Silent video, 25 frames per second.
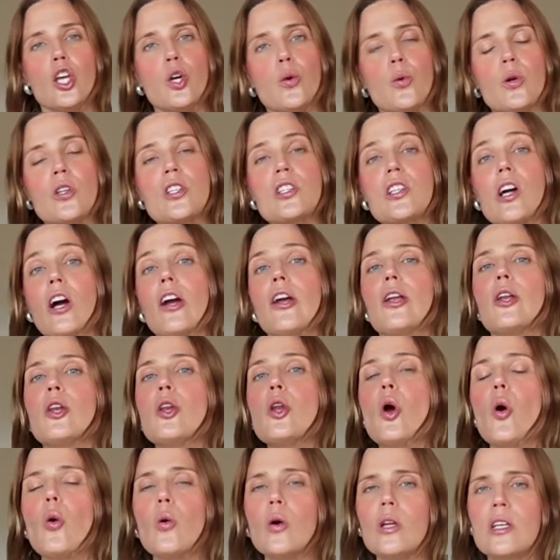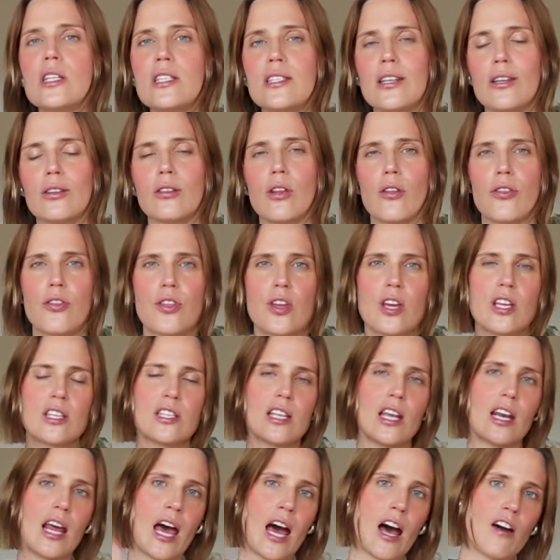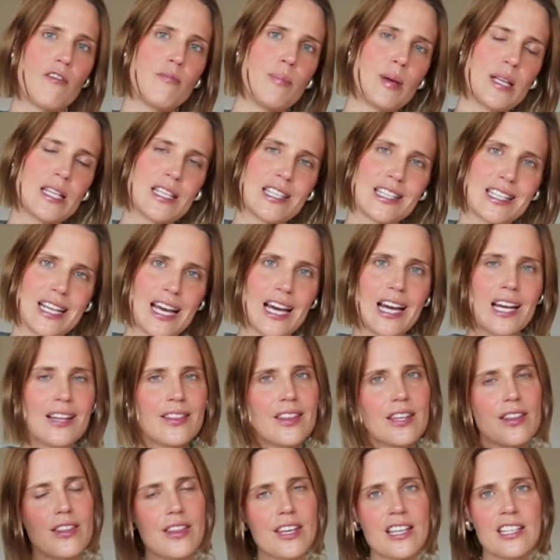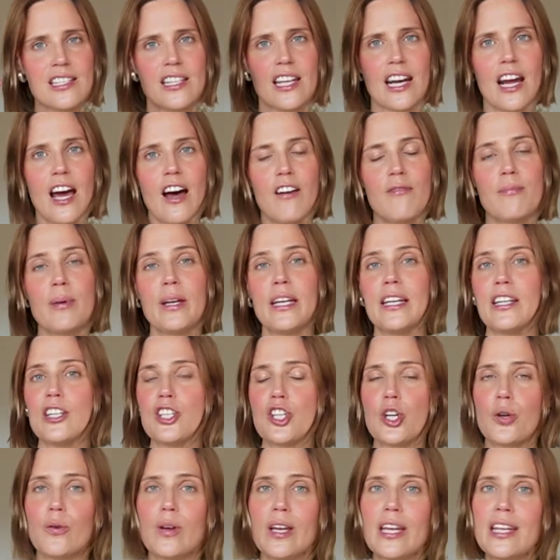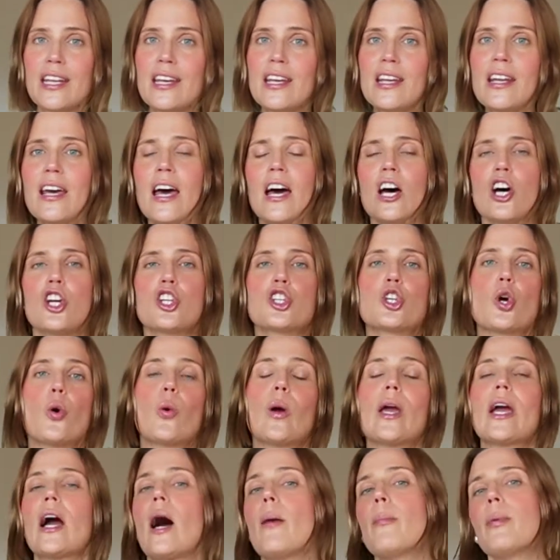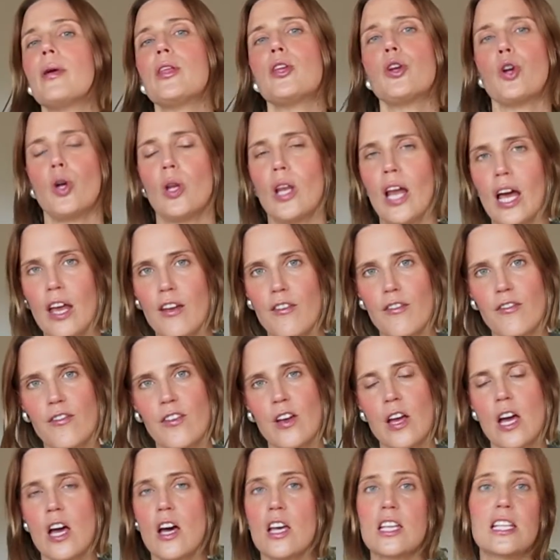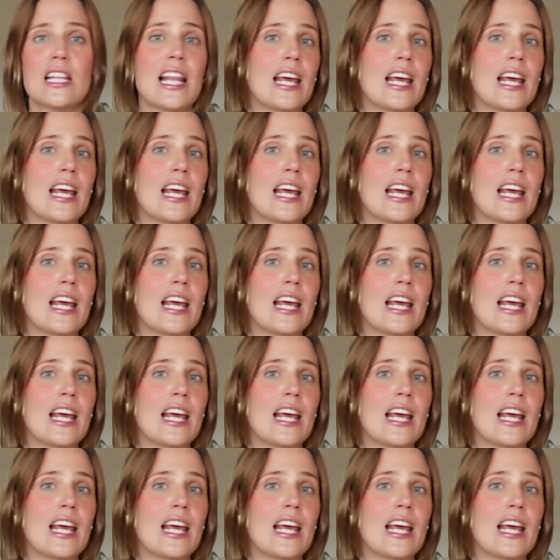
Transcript: you will start noticing the things that have been said, the things that have been integrated, showing up in your life.